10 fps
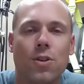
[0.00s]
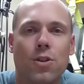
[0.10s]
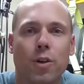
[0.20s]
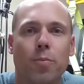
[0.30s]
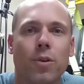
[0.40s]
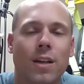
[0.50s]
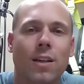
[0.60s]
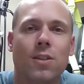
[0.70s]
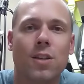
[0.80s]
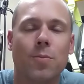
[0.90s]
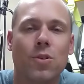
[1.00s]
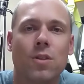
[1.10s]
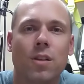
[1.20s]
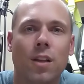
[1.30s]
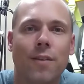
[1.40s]
you're bringing
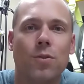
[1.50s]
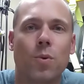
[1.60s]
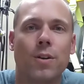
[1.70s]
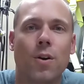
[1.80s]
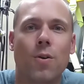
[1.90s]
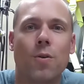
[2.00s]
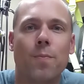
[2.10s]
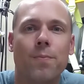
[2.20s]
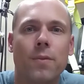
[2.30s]
someone's loved one home